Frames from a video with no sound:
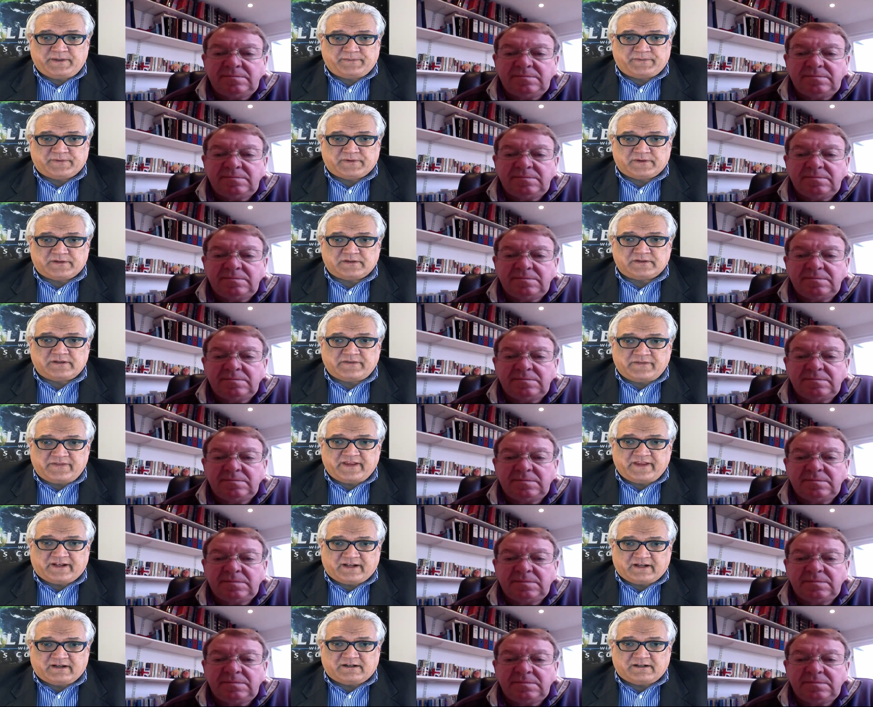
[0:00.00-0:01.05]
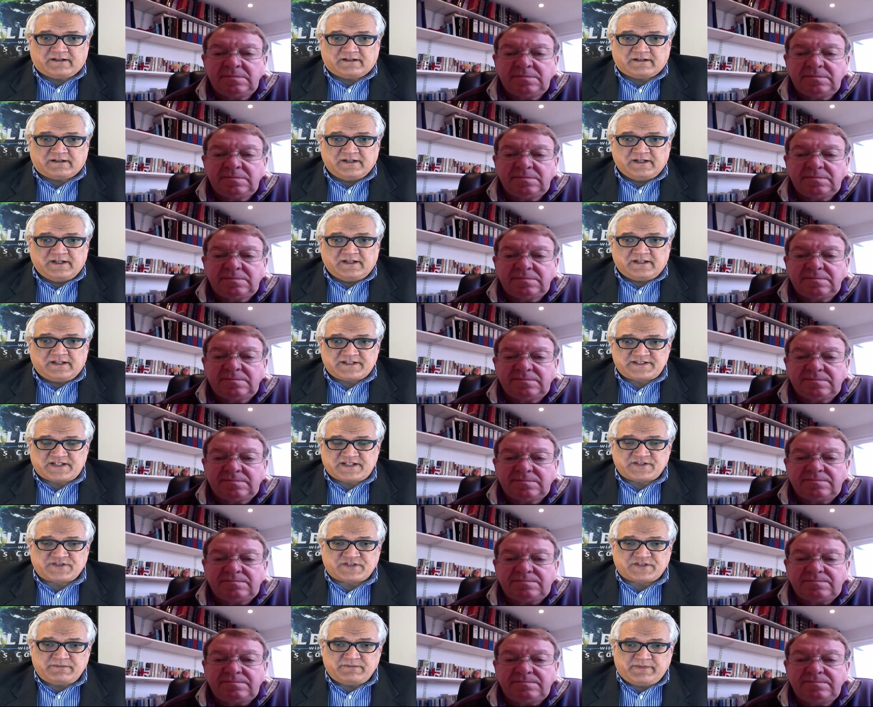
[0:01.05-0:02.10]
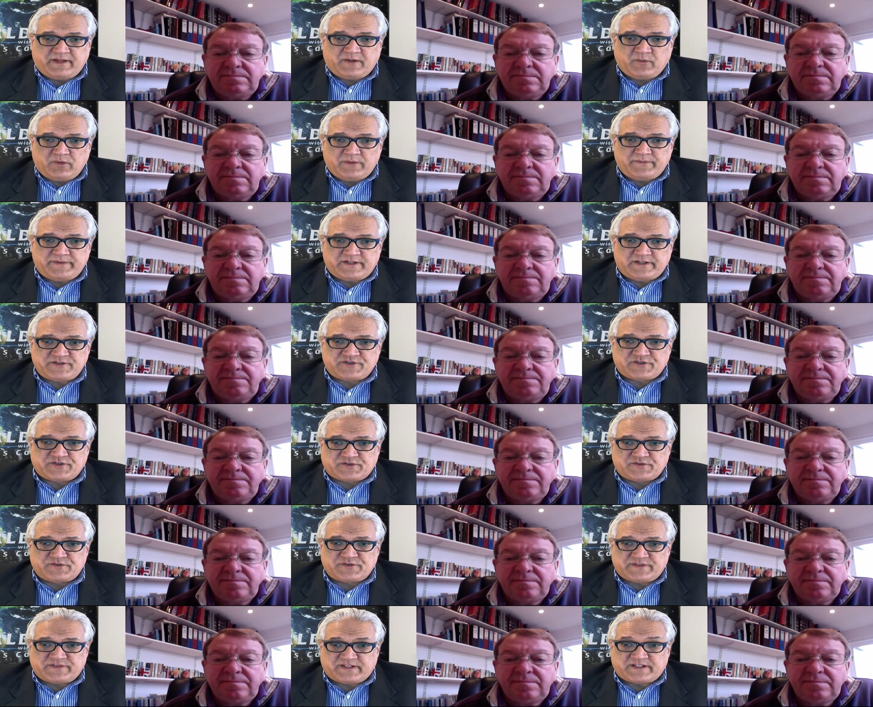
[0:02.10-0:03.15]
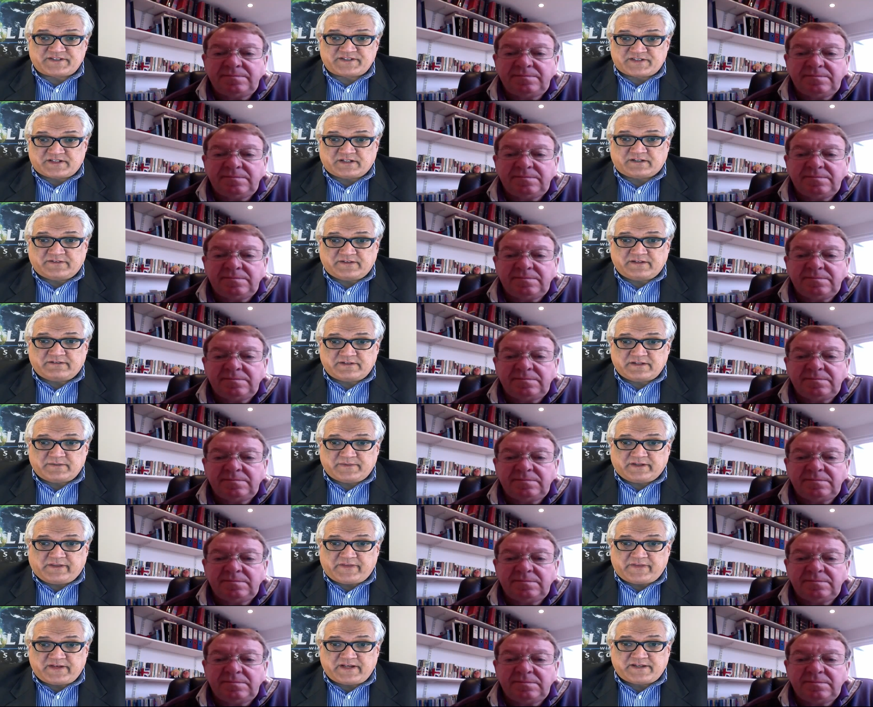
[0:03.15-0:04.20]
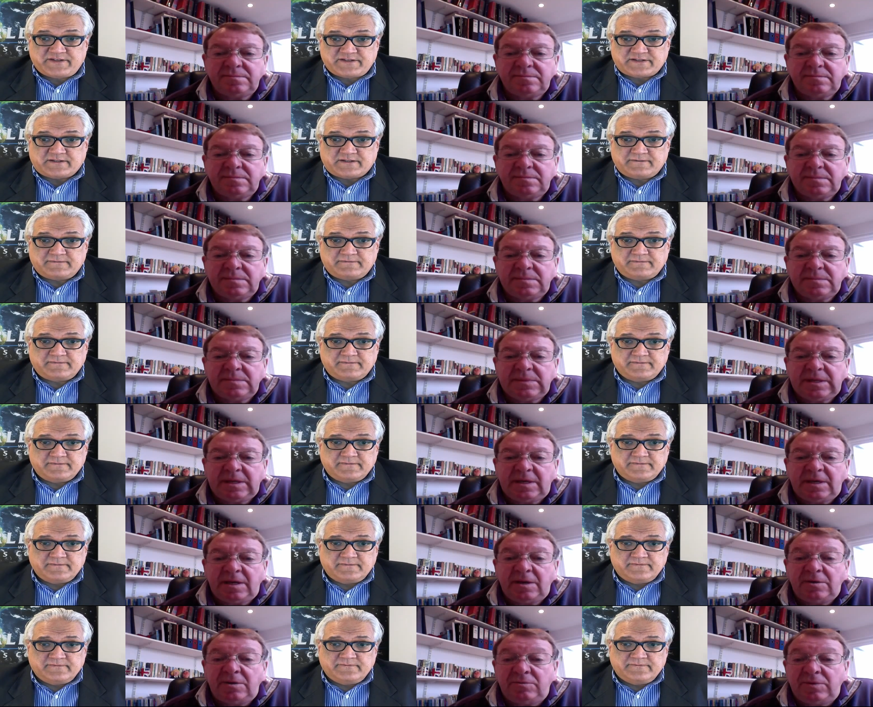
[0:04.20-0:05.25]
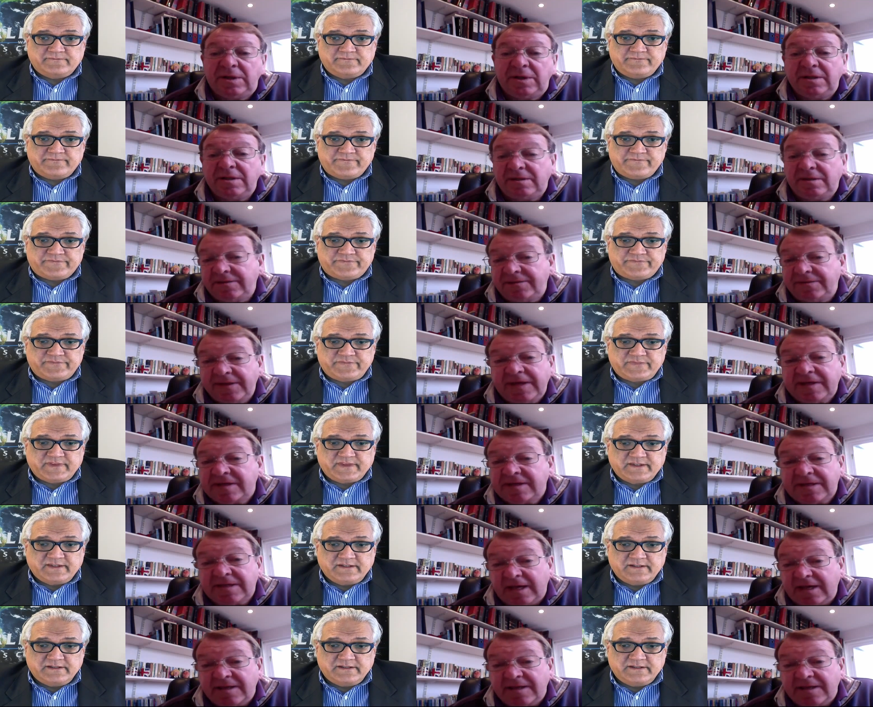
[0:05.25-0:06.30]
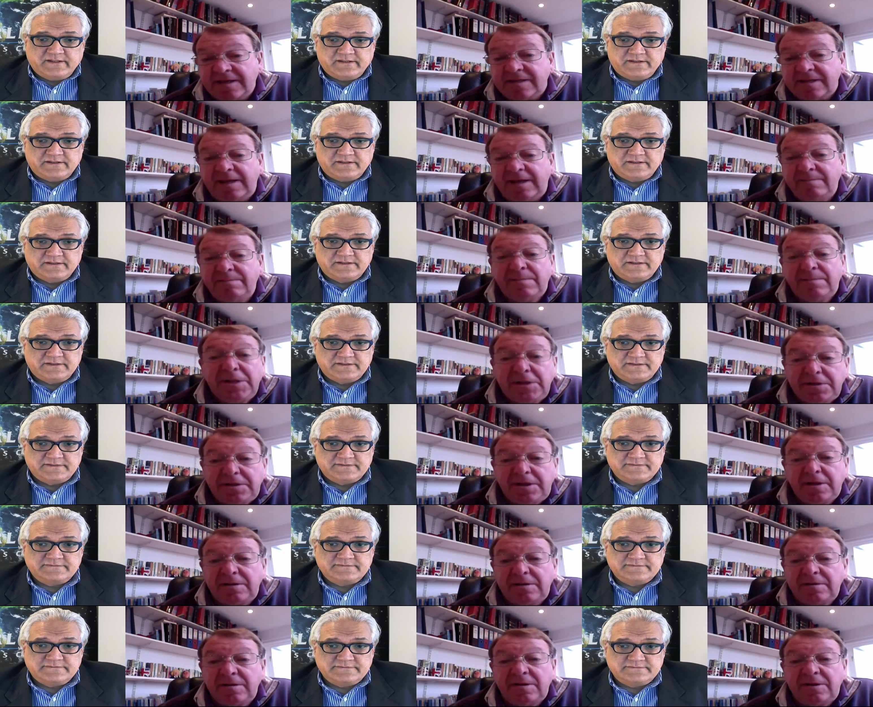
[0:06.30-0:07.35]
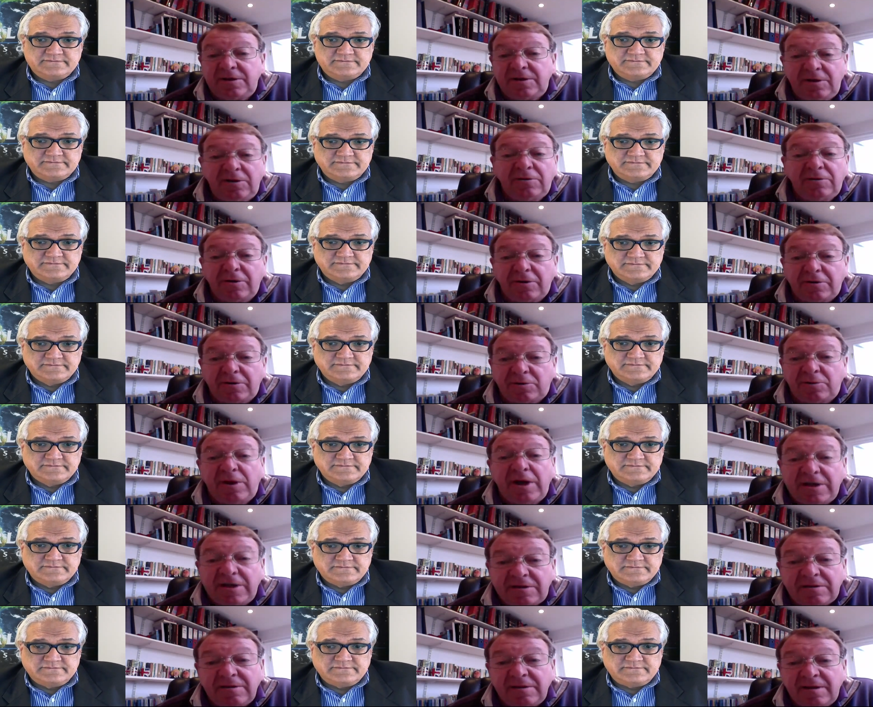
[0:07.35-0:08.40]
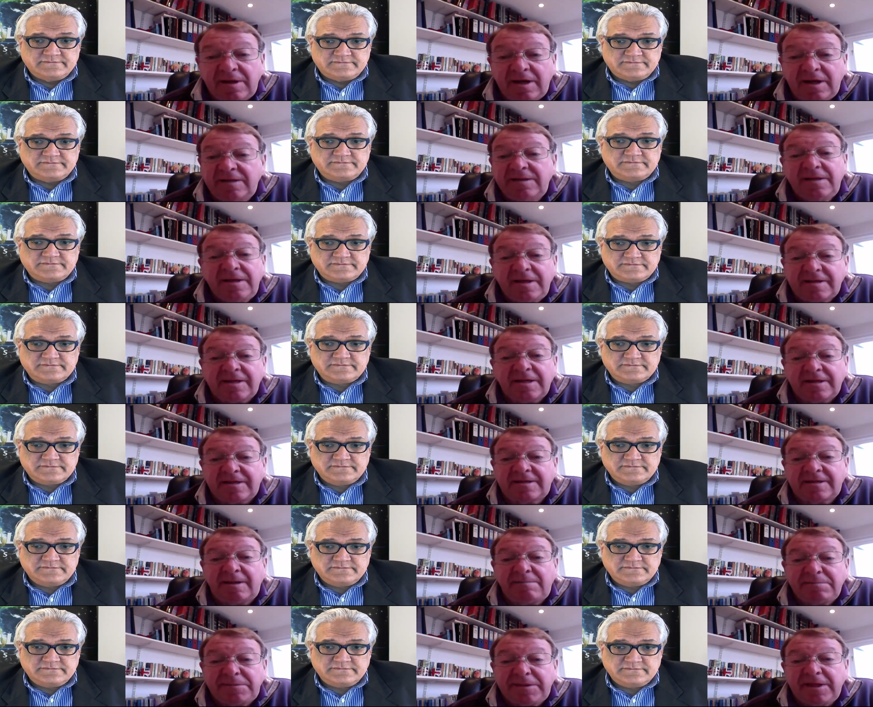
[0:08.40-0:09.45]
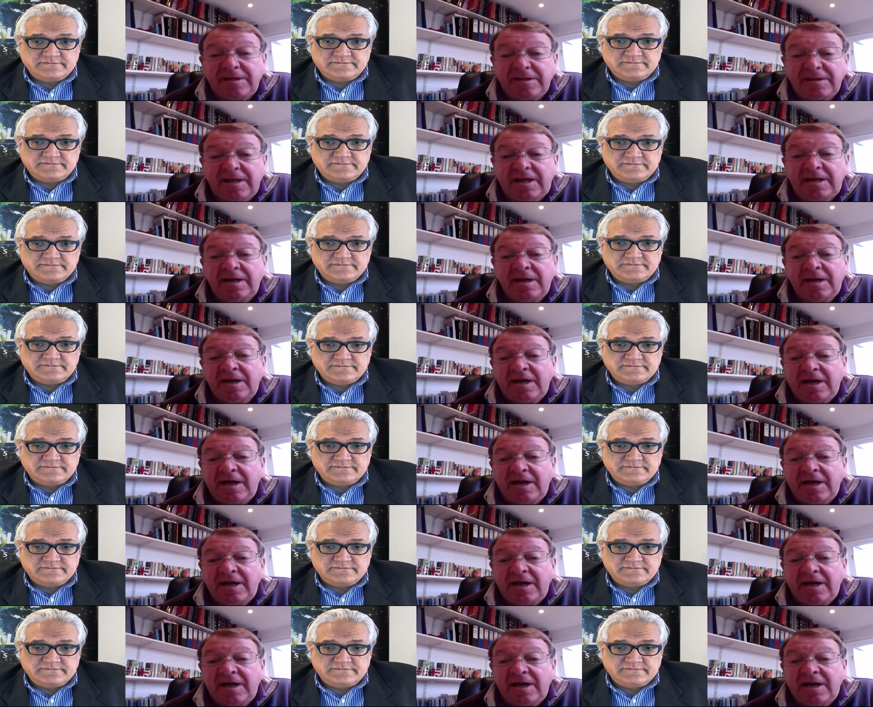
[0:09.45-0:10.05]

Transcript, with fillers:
Speaker 1: people that are essentially men, women, and children that are stuck there in the middle of the desert?
Speaker 2: Well, this is the million euro question, and this is something that